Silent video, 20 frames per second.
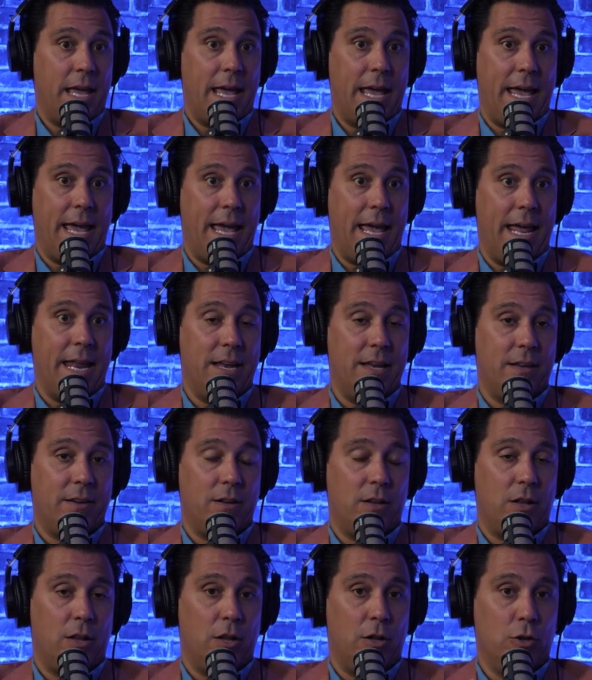and
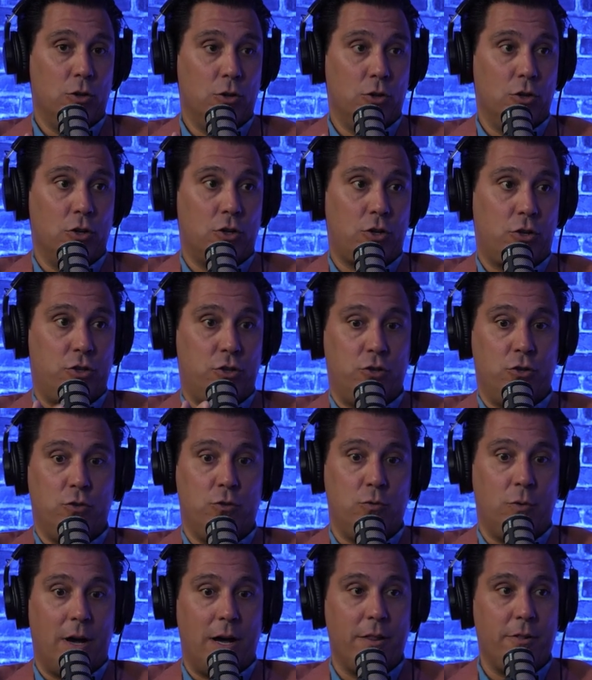look
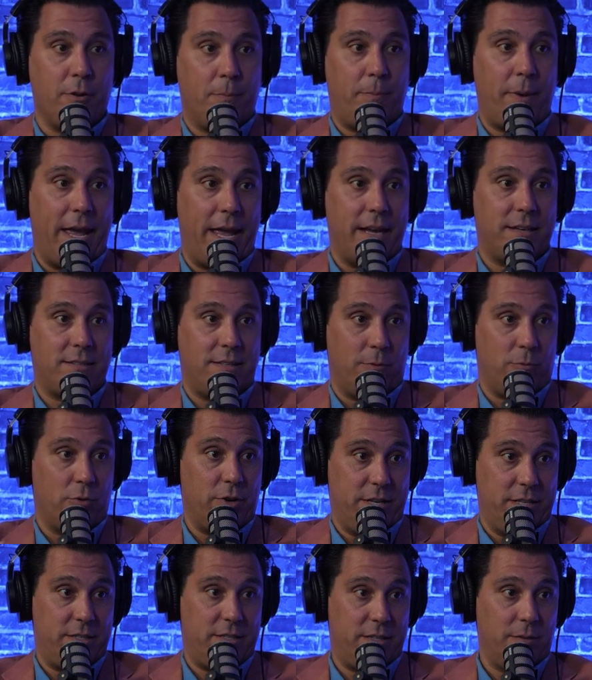to other banks that were
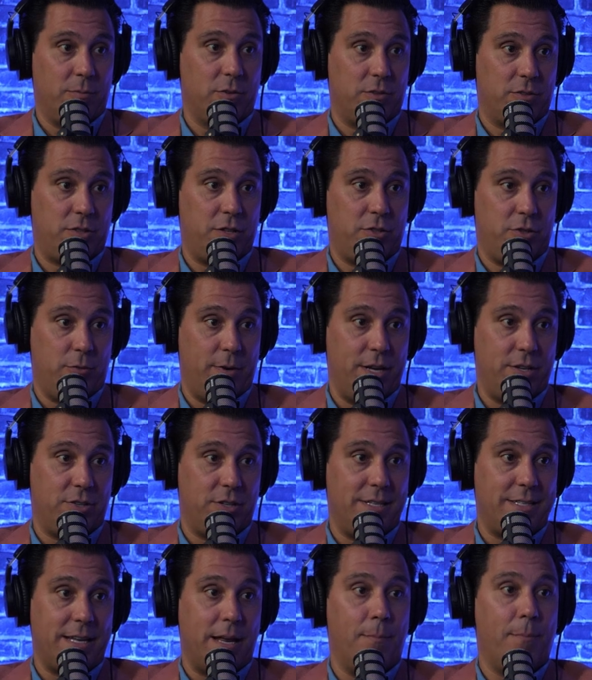in similar
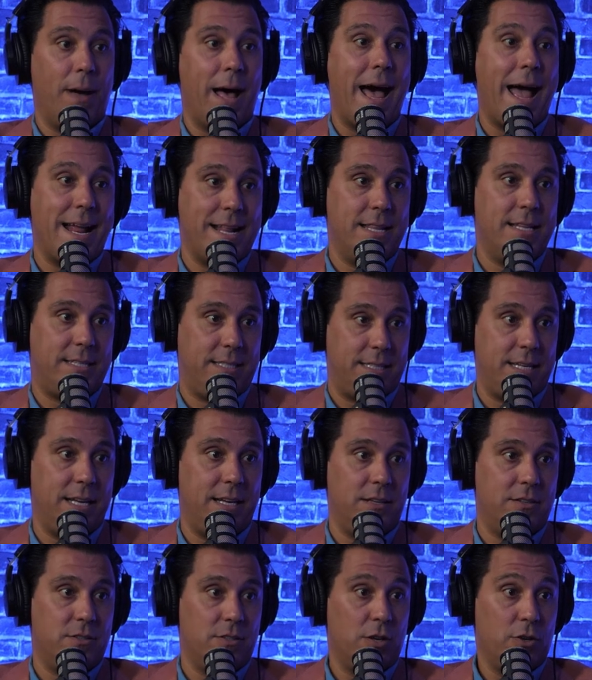situations and behind the
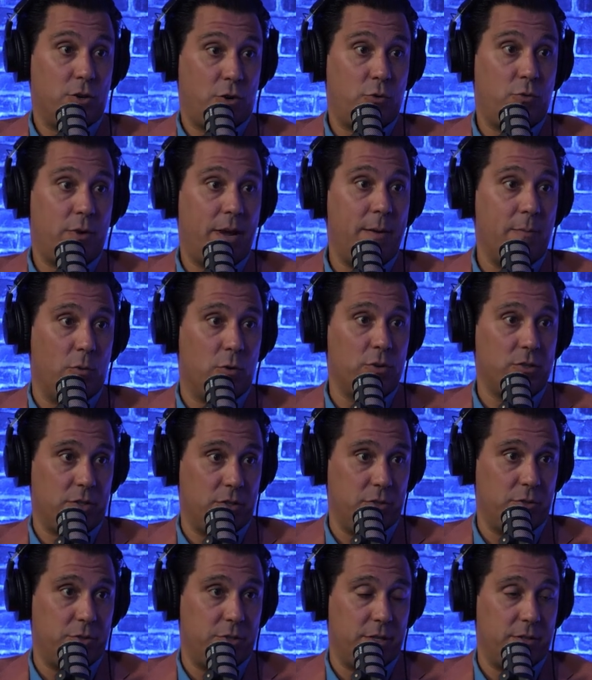scenes create more
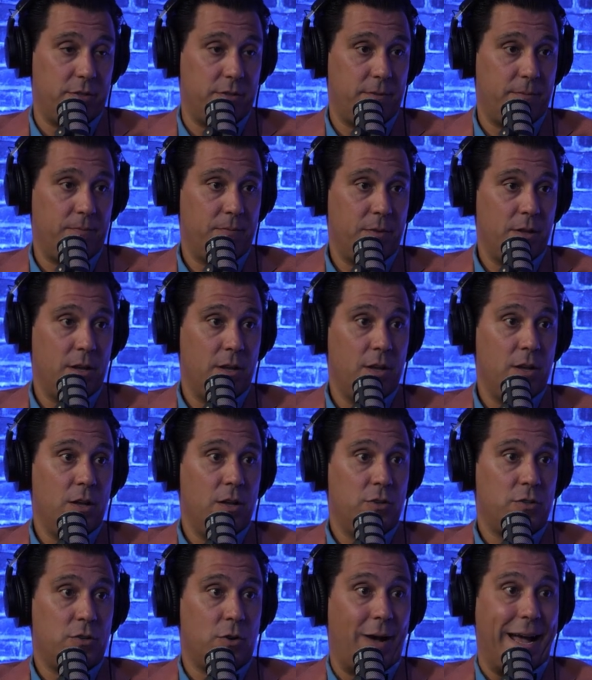solutions.
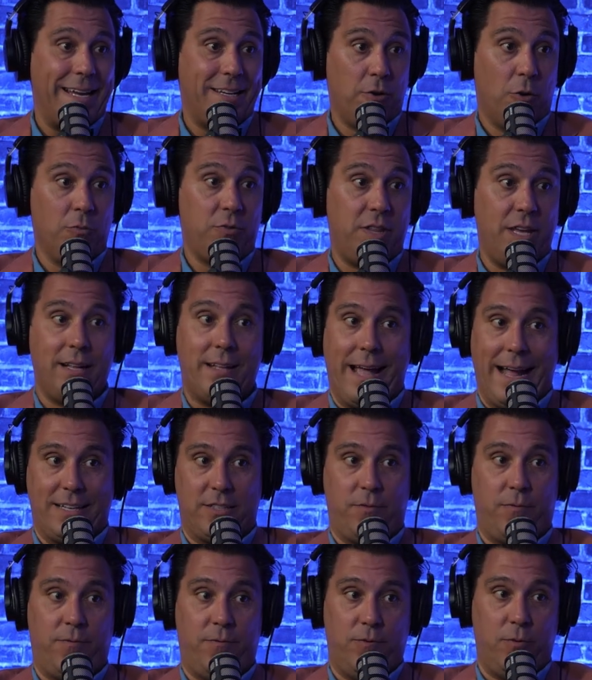So I don't think
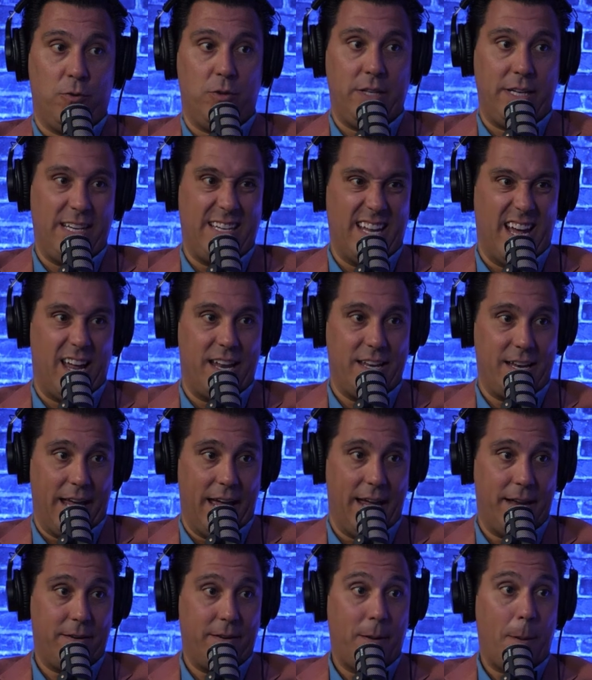that's fully done
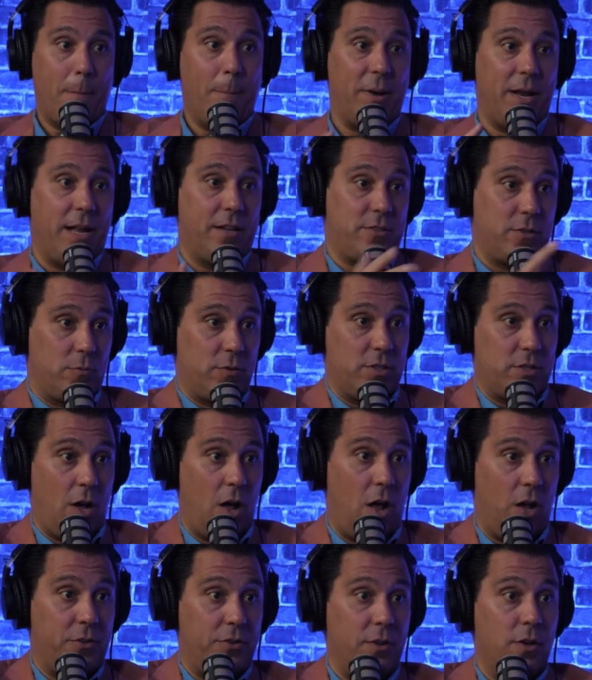yet. But as a
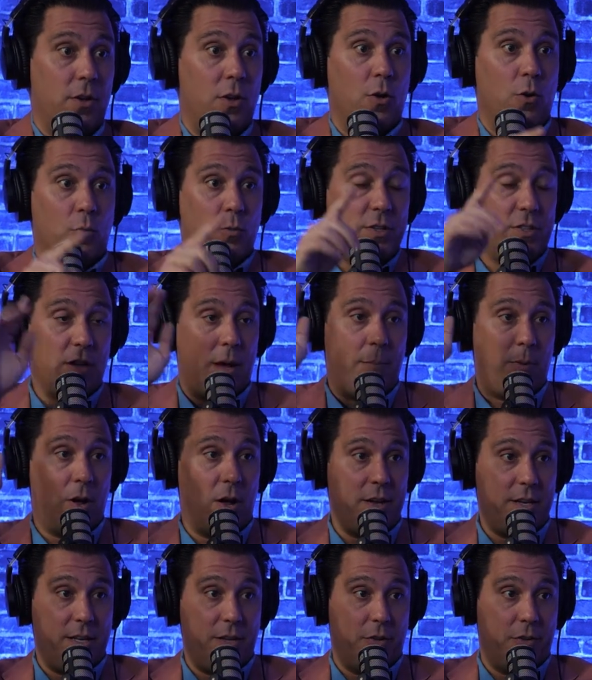result, we saw
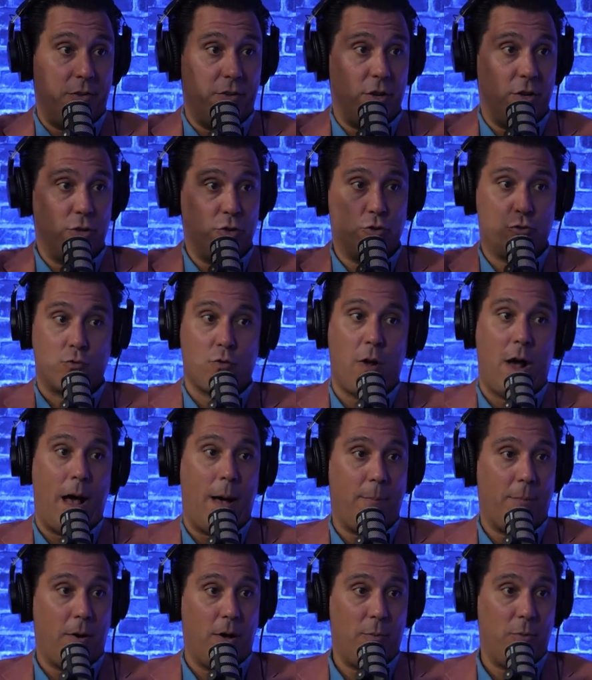bond yields
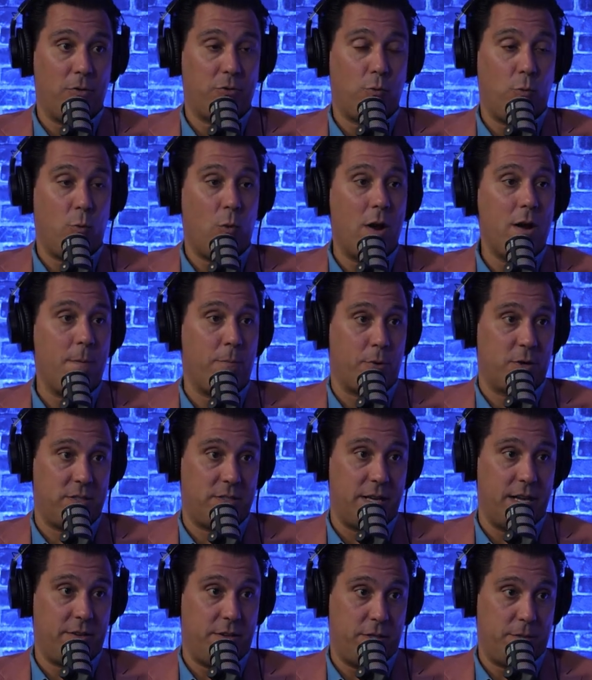drop almost one
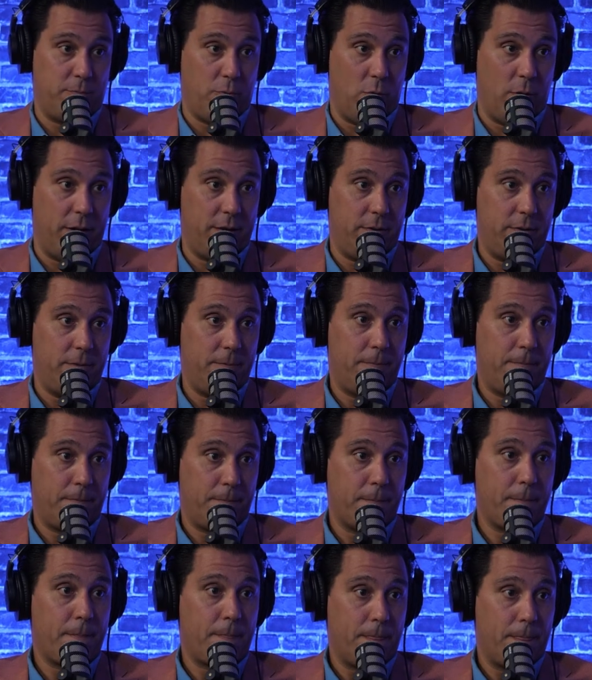percentage point.
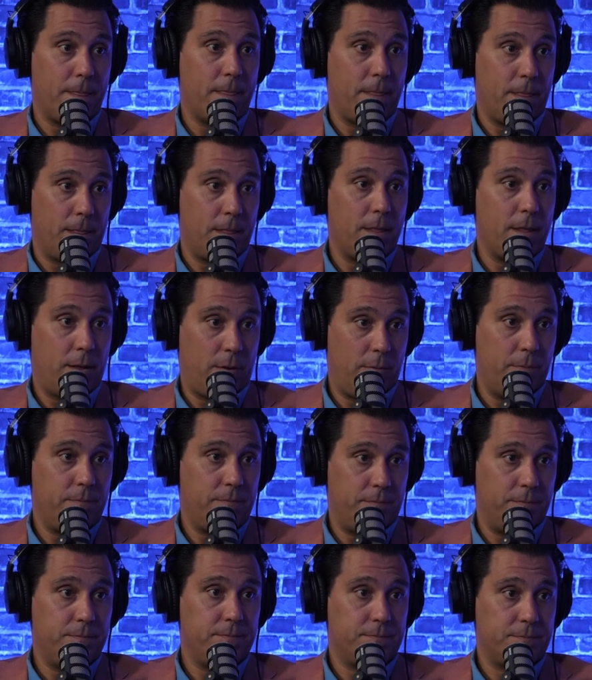I heard. Yes,
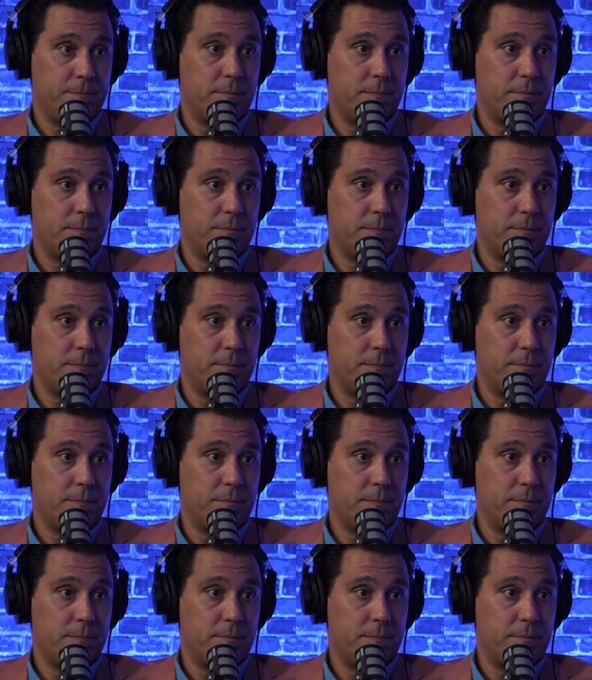I saw that.